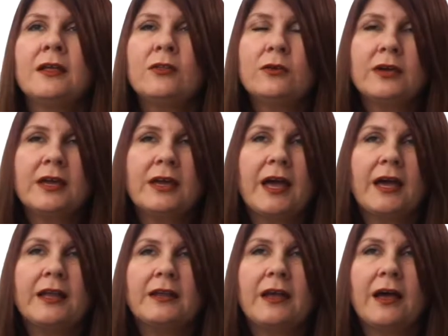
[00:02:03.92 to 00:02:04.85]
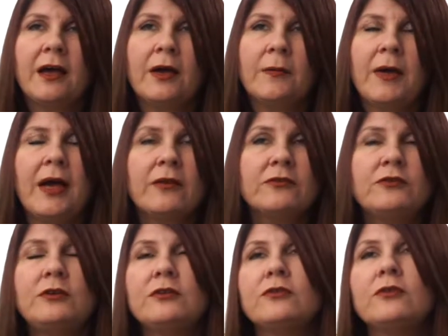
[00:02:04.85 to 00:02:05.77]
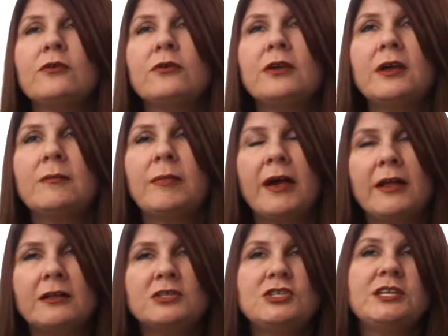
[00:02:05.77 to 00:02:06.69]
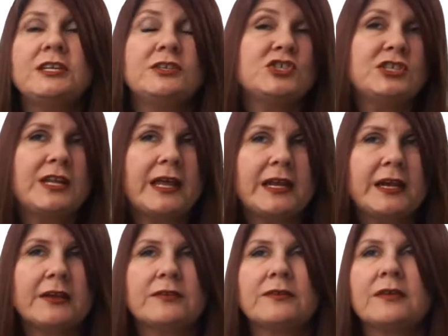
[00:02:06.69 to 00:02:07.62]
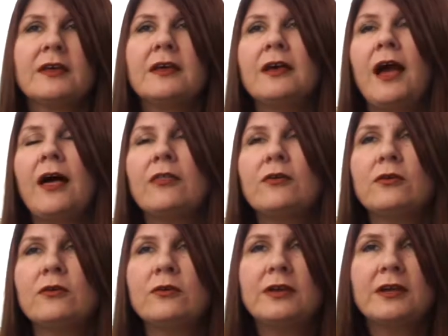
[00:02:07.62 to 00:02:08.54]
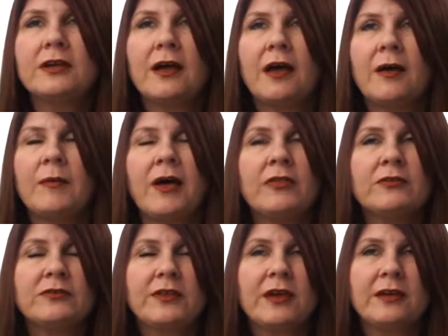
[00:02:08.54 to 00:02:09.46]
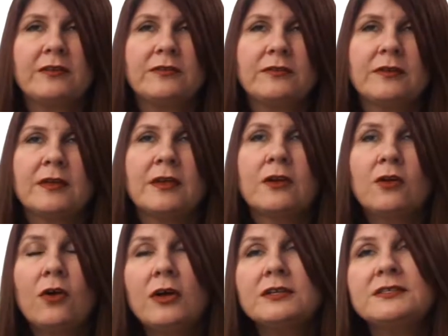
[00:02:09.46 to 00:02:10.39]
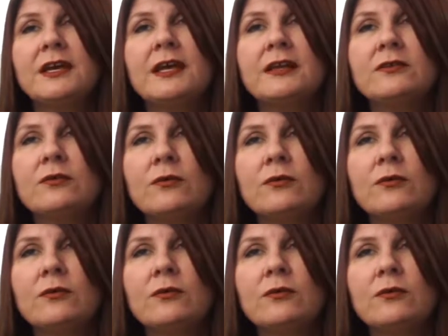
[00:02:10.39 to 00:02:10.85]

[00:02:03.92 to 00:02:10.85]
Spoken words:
looking at how students are learning biology and genetics, how they're learning other science content